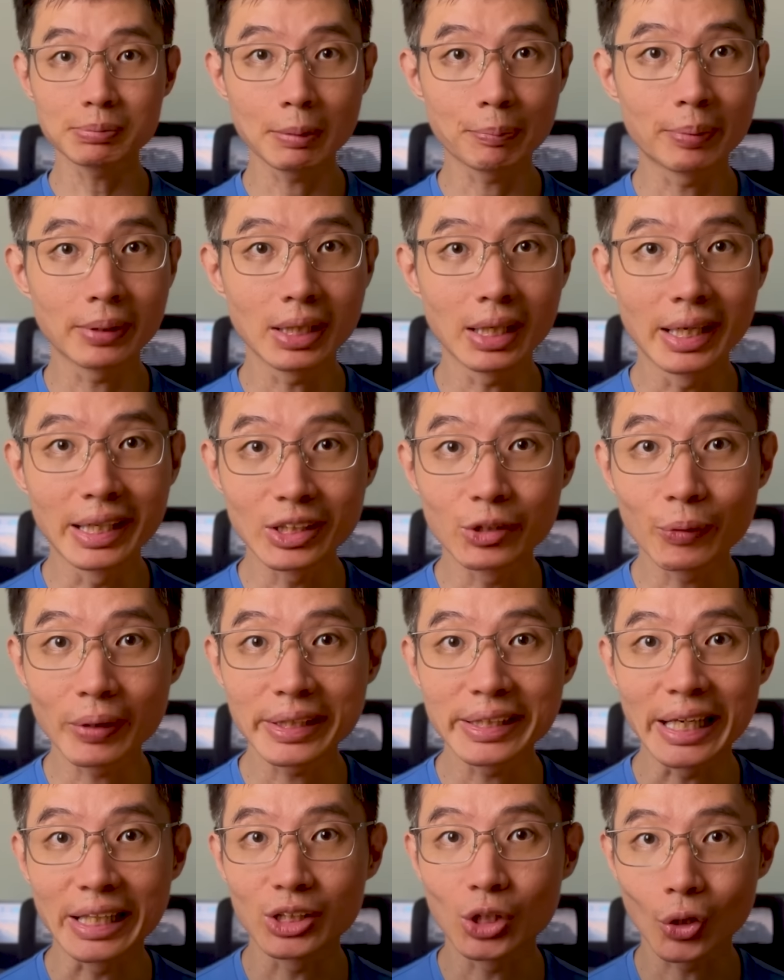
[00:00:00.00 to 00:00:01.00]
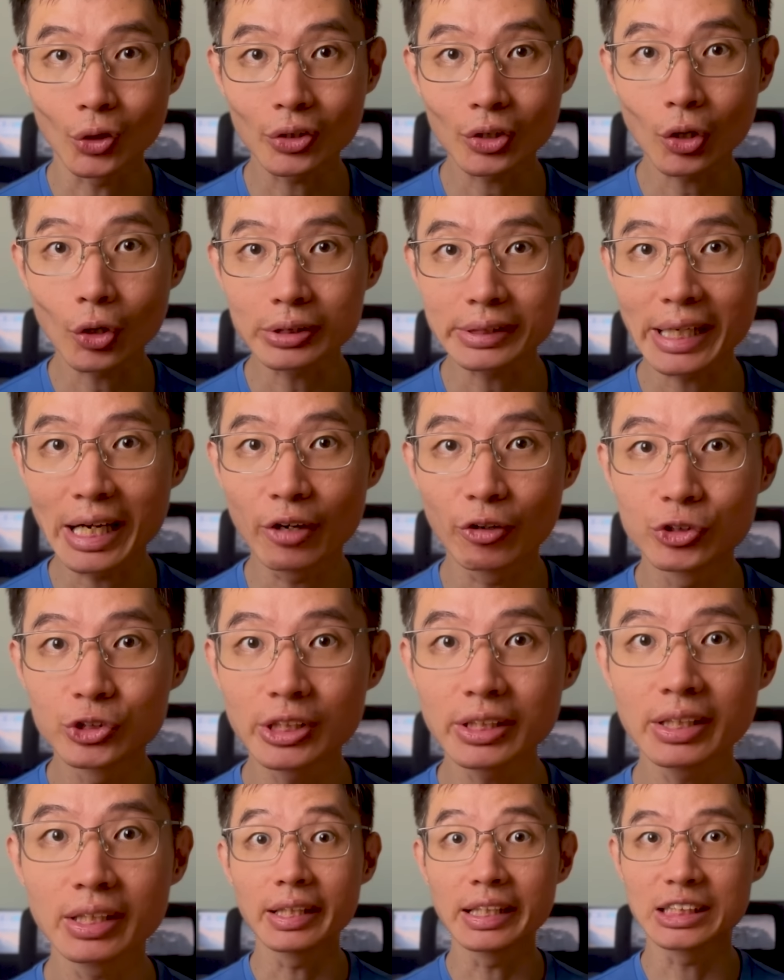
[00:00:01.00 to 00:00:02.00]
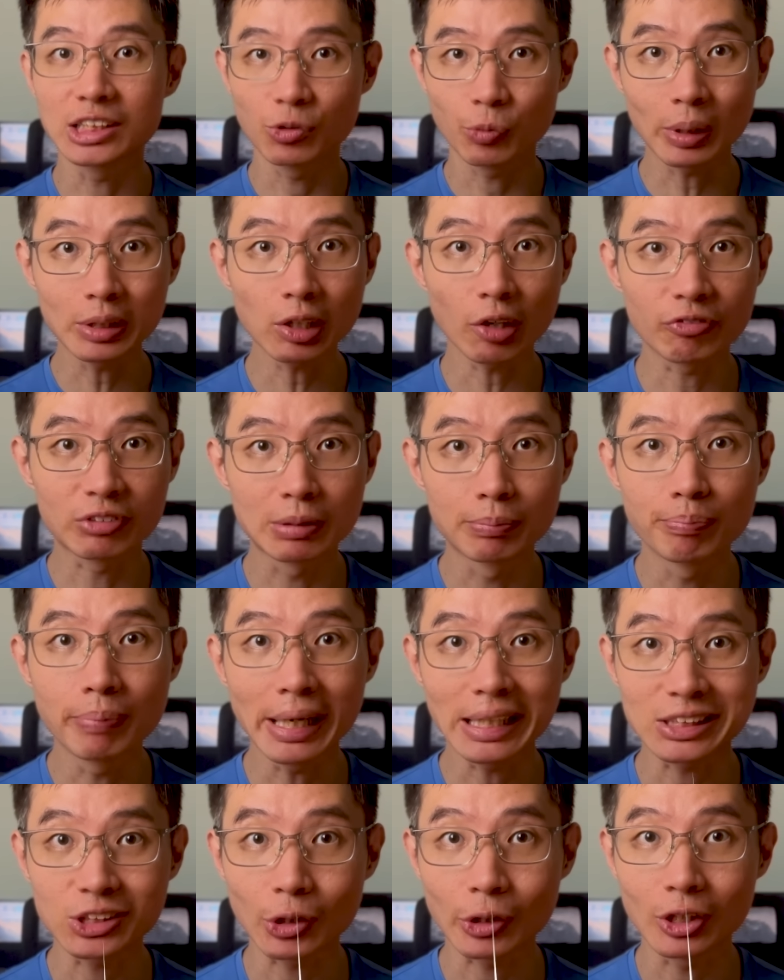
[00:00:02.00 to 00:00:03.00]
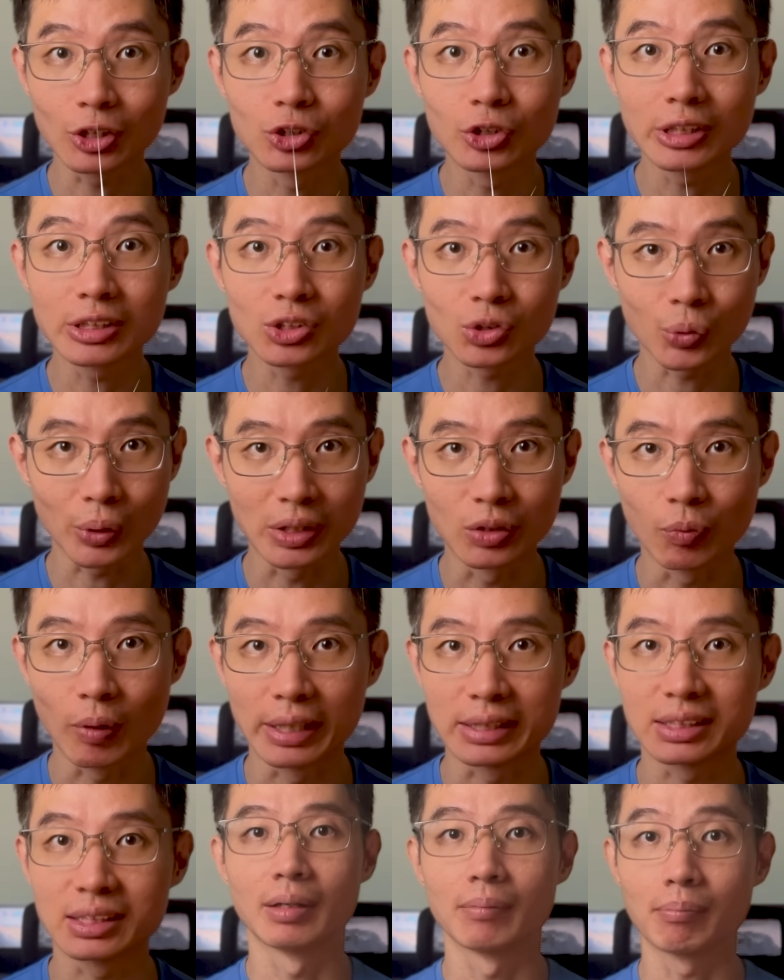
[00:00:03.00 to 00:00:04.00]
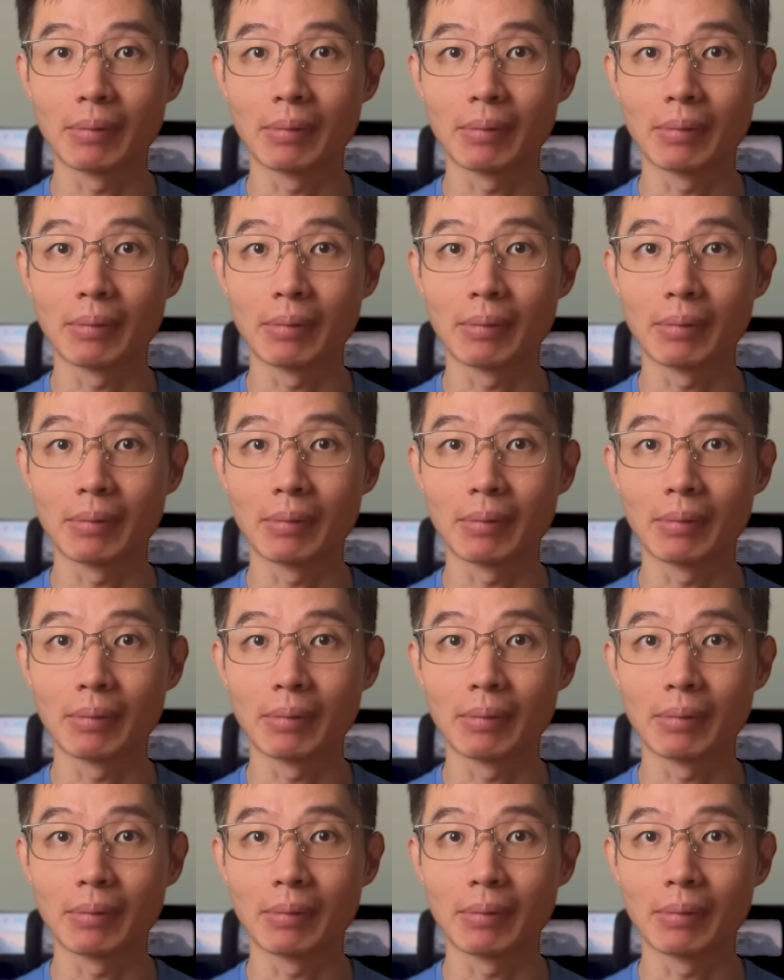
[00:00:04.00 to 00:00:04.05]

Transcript: people agree that dollar cost averaging is one of the best strategies to invest.